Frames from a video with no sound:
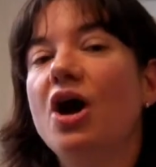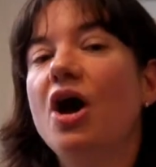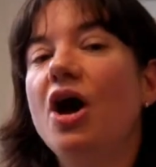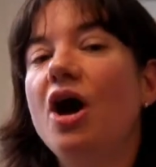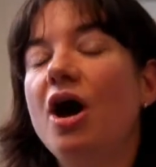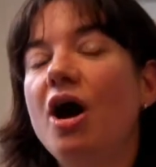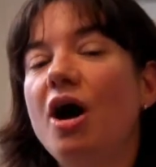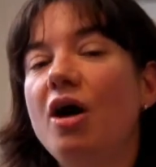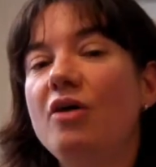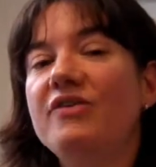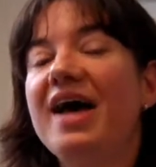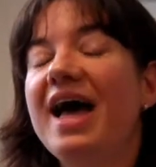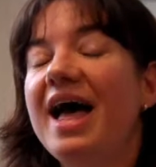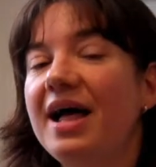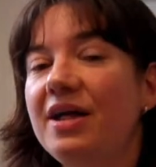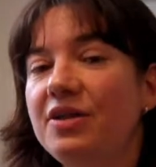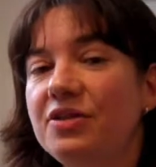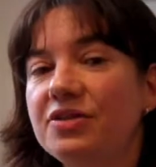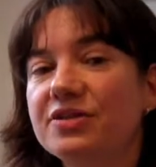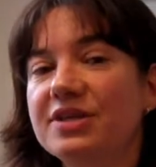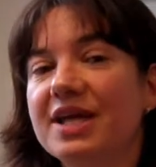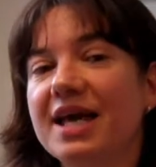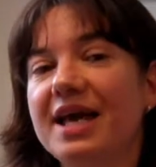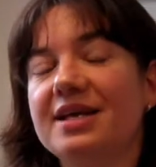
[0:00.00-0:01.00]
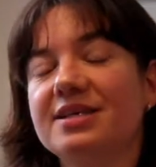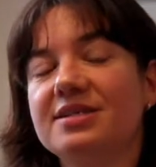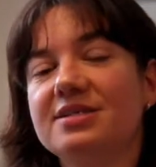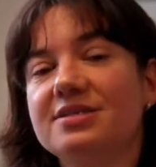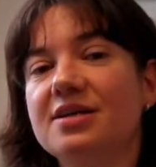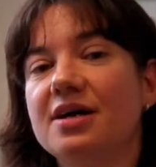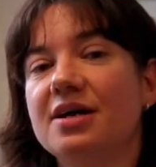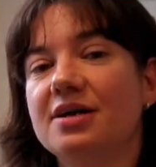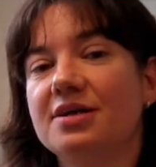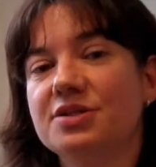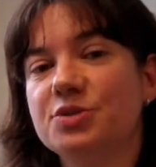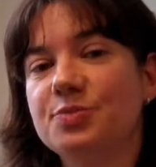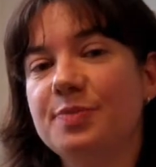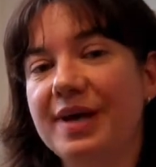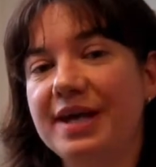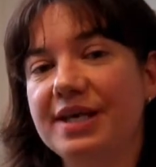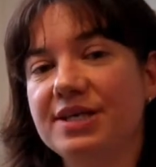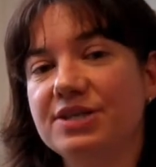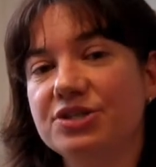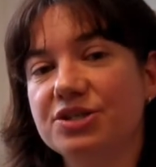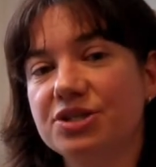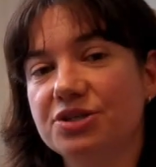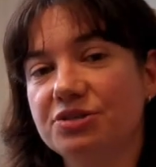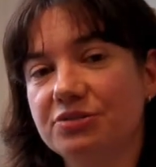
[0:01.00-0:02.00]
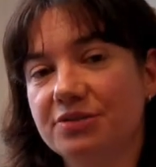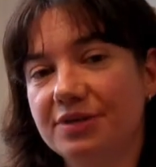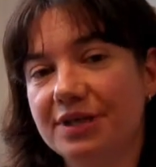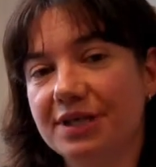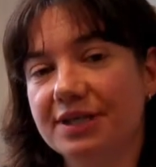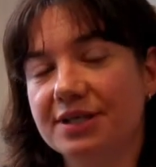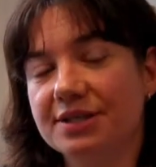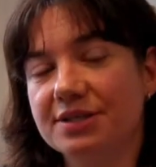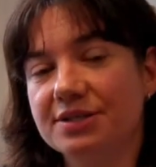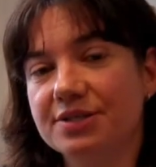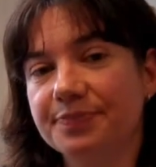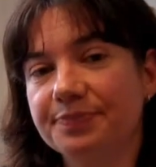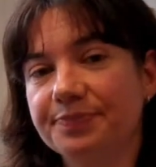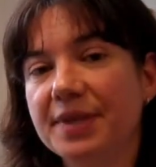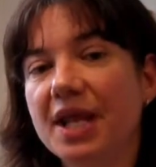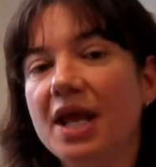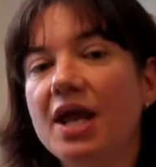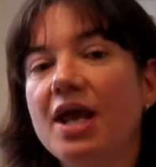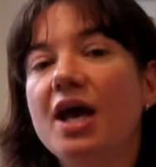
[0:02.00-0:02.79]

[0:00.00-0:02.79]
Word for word: of healthcare science-based careers.